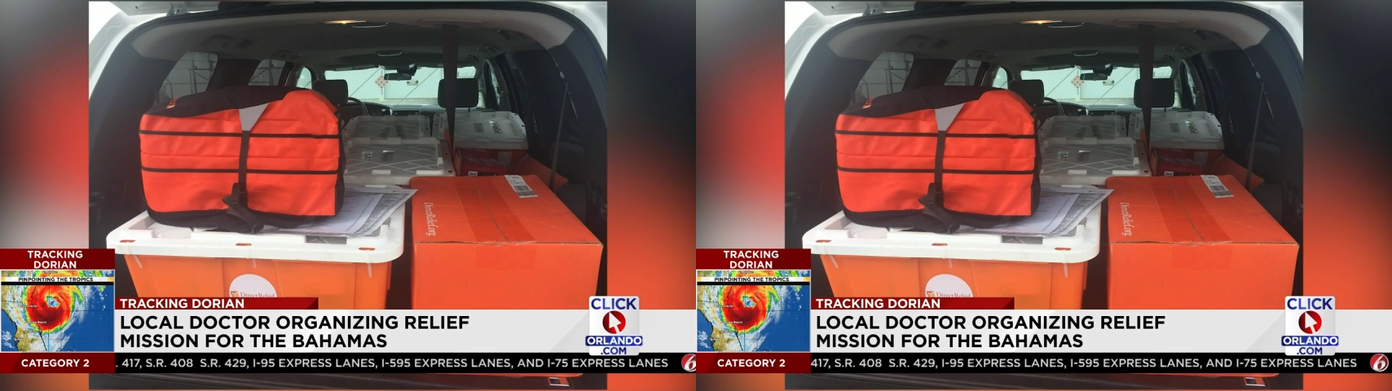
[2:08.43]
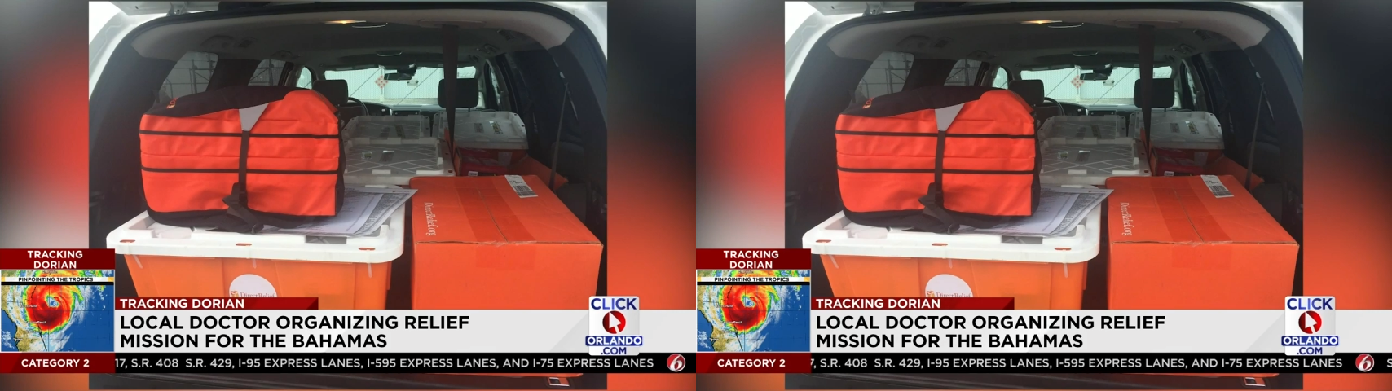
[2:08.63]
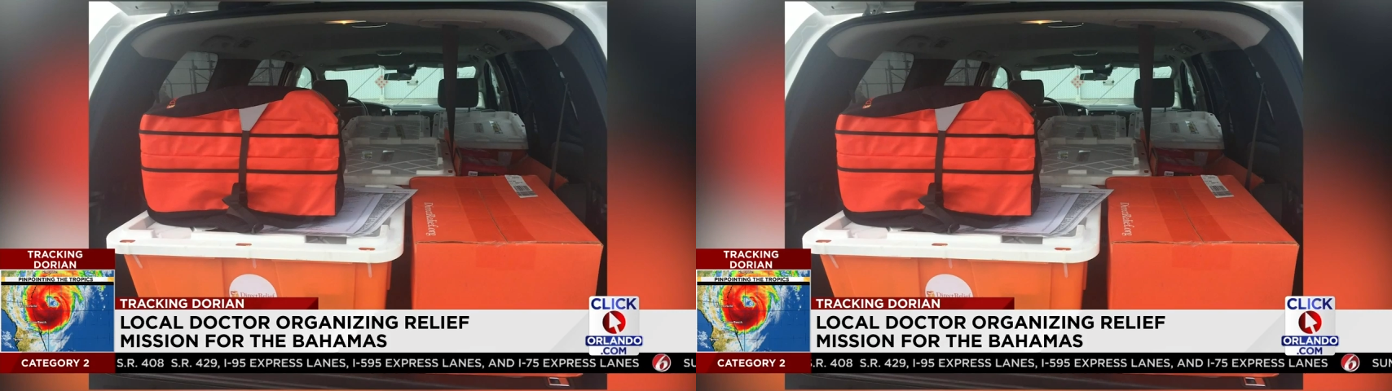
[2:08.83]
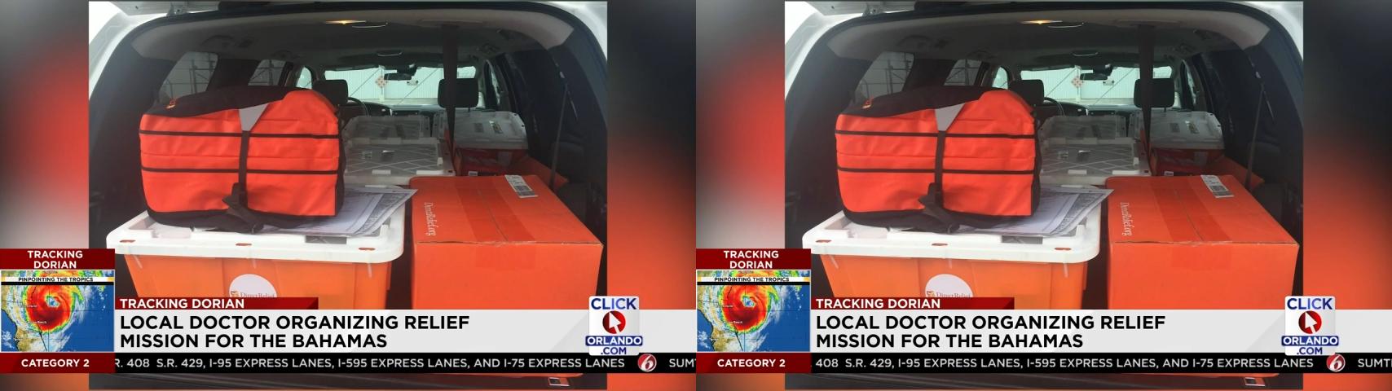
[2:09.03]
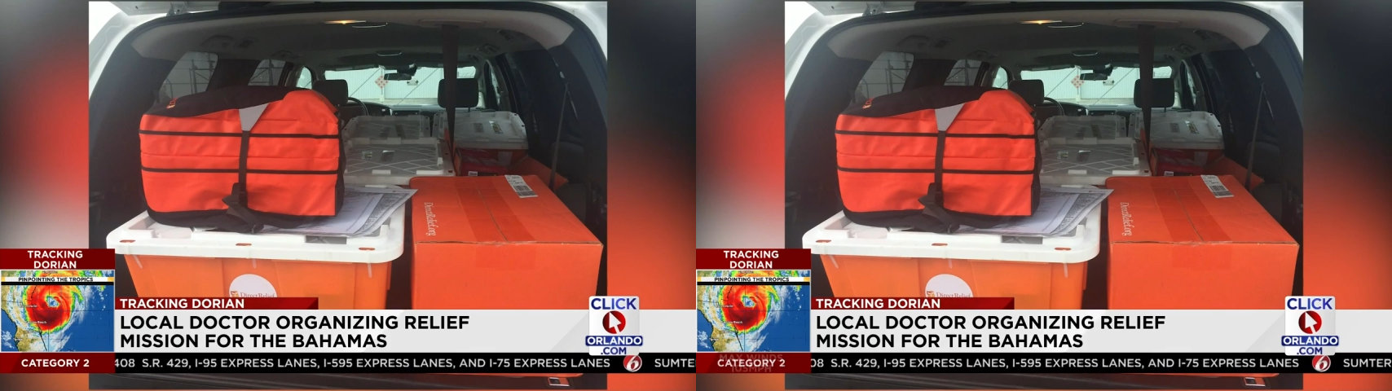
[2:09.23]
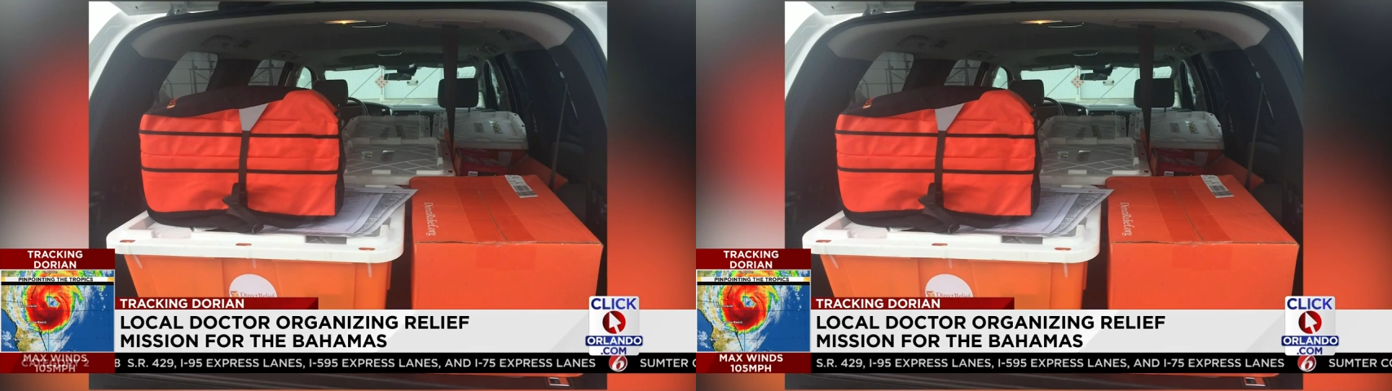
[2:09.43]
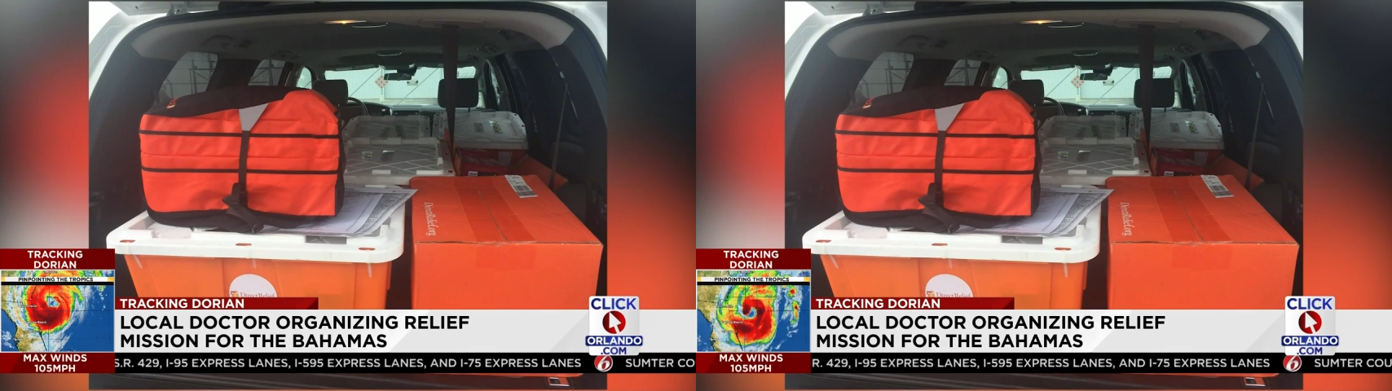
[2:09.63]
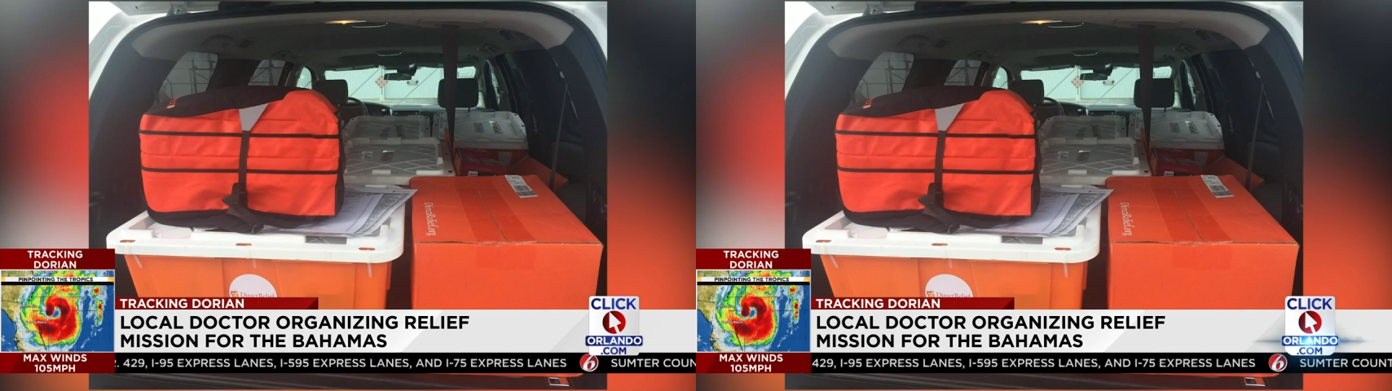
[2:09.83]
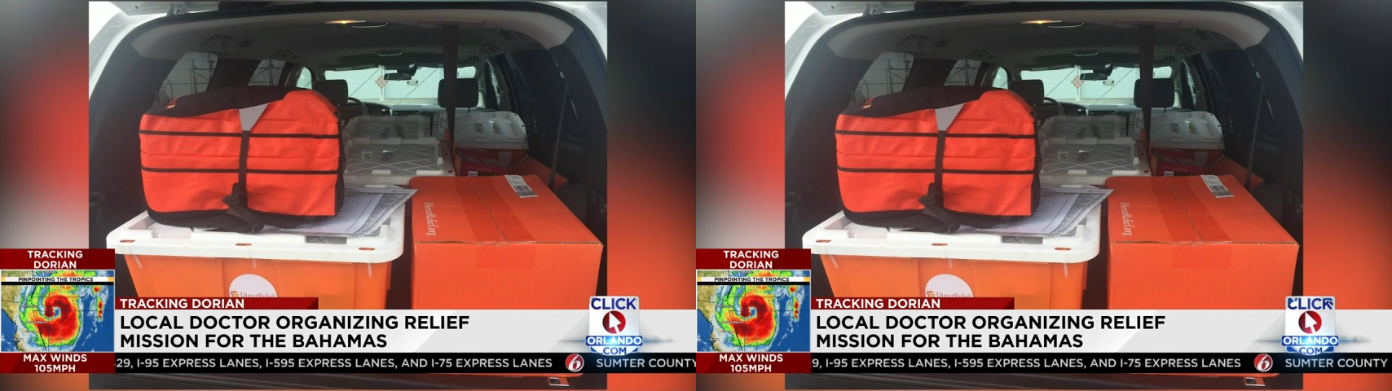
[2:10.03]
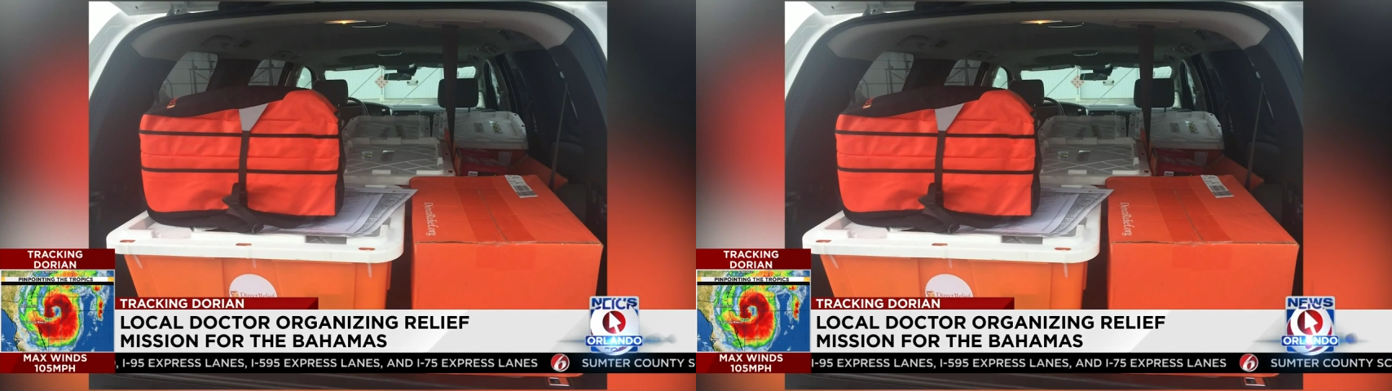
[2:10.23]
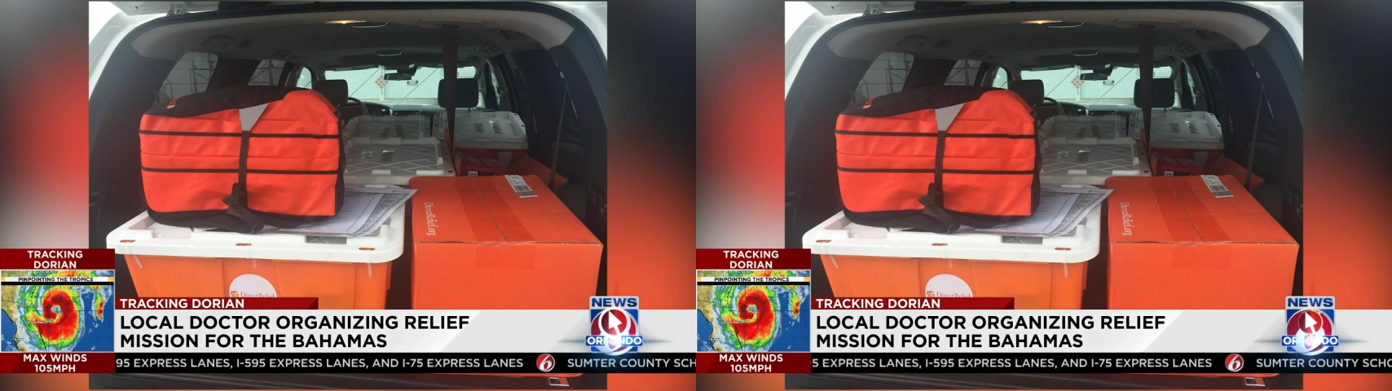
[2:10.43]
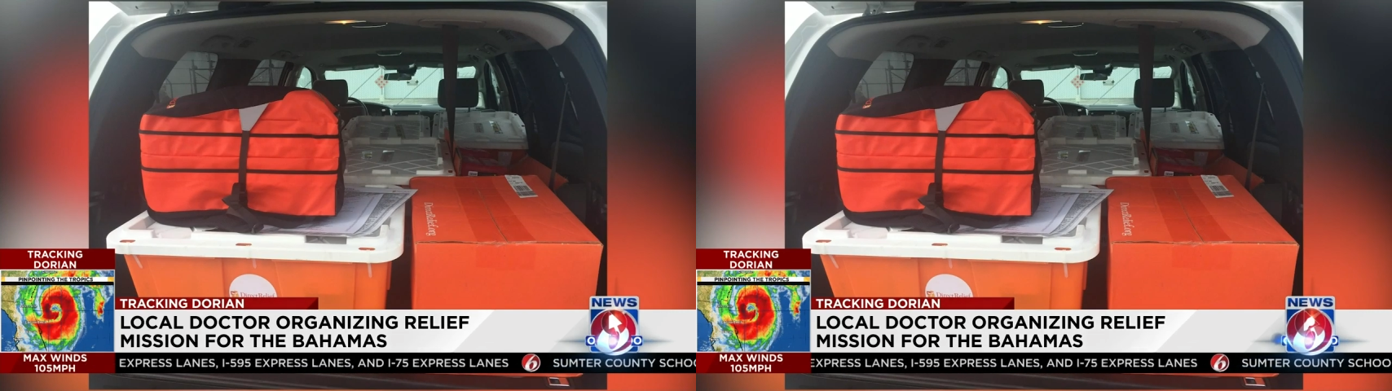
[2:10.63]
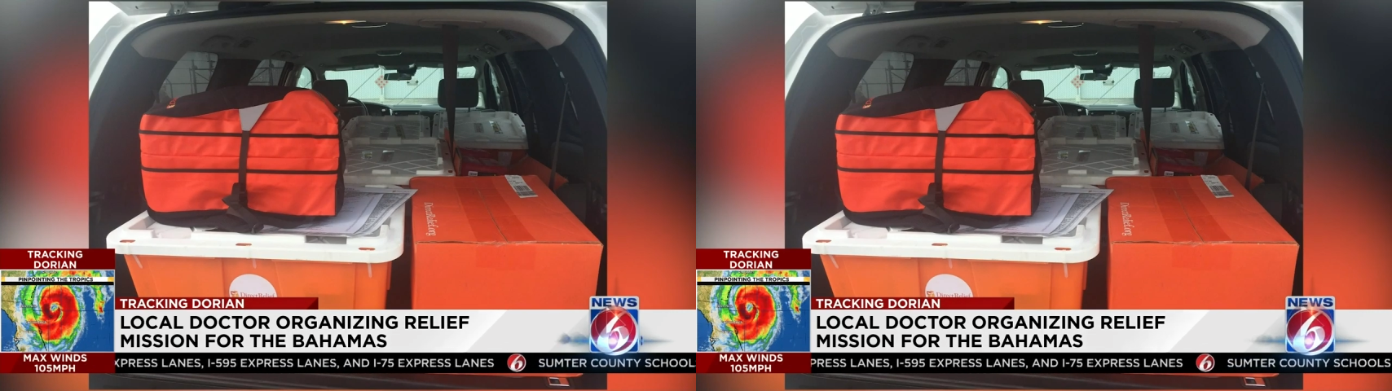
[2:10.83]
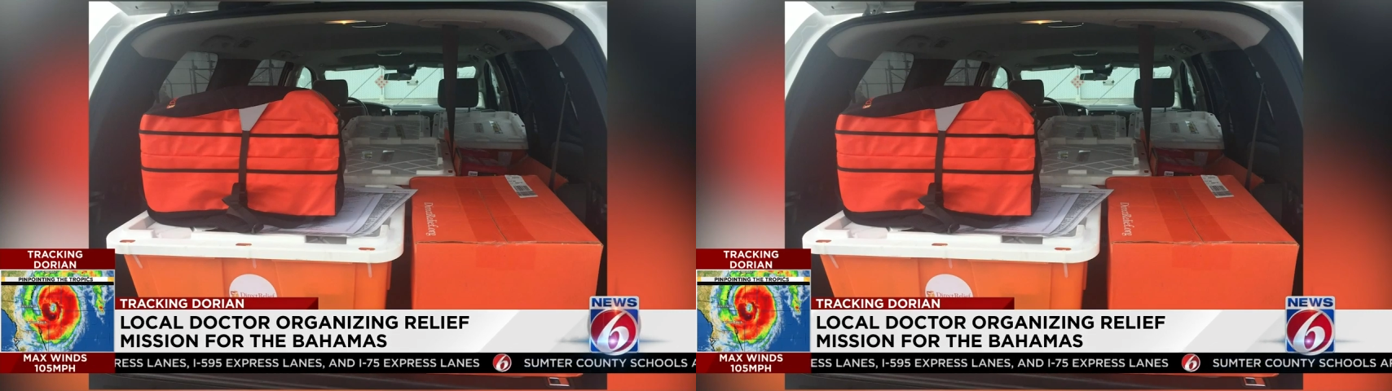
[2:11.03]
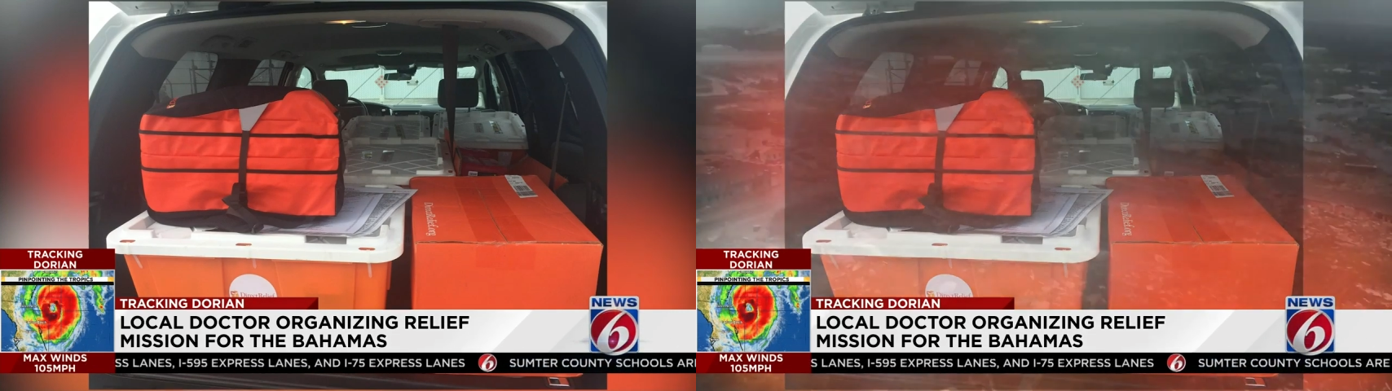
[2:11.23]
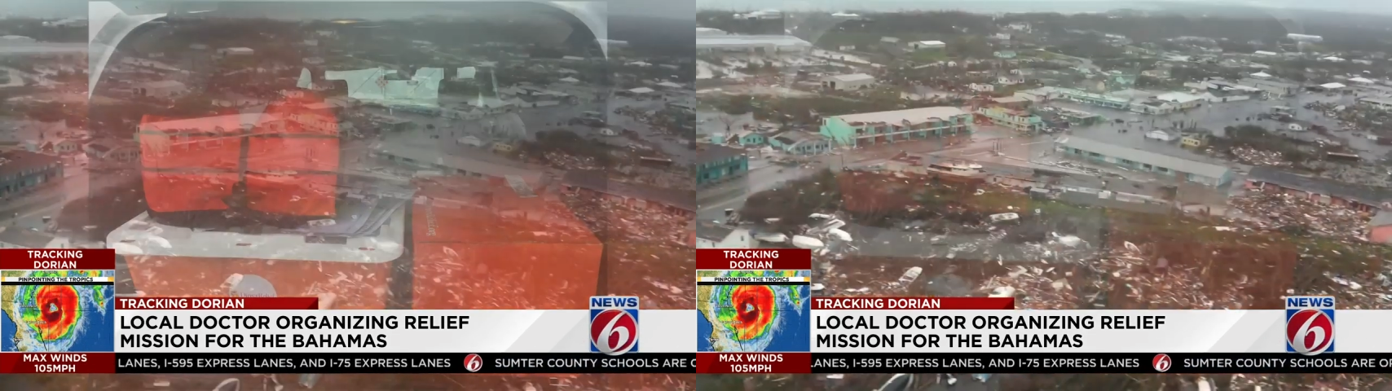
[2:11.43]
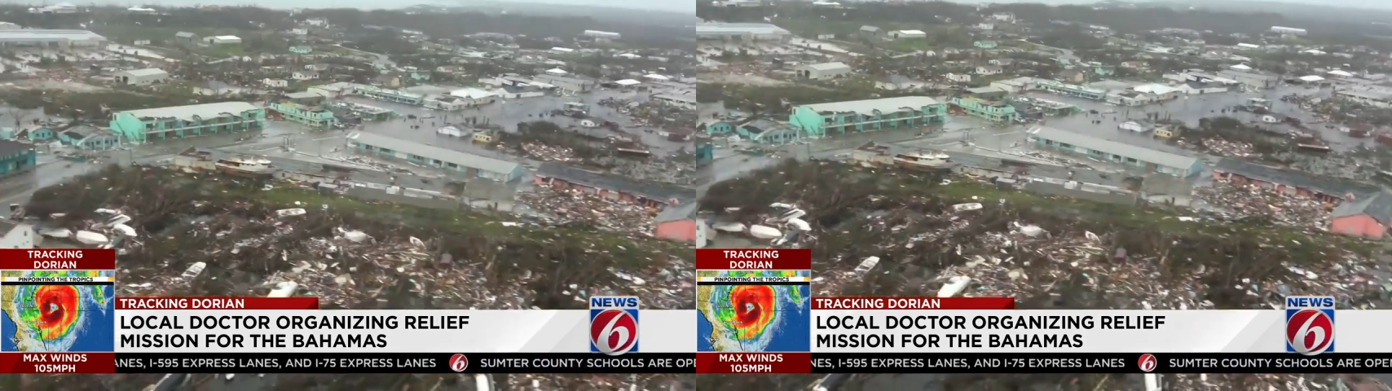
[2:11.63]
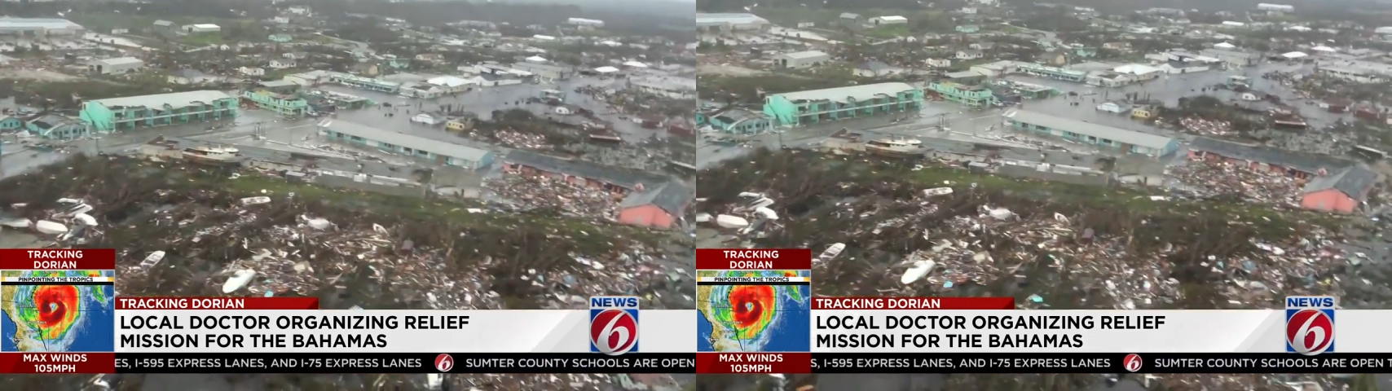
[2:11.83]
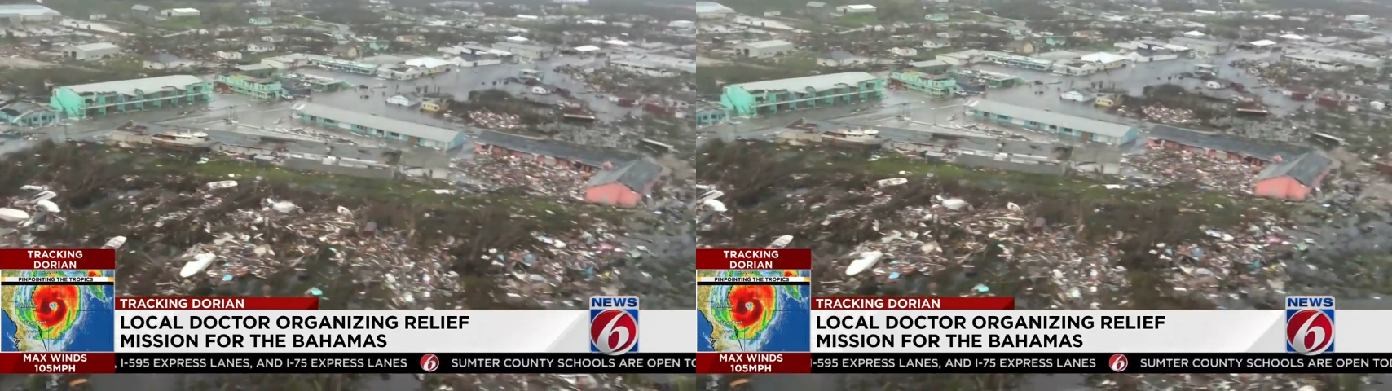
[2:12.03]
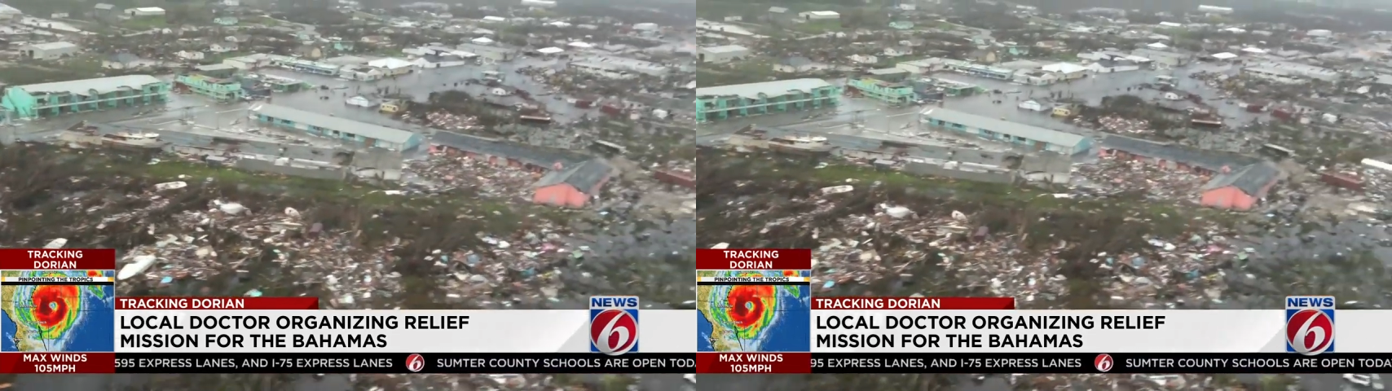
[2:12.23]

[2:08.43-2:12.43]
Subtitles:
[unreadable: no face in view]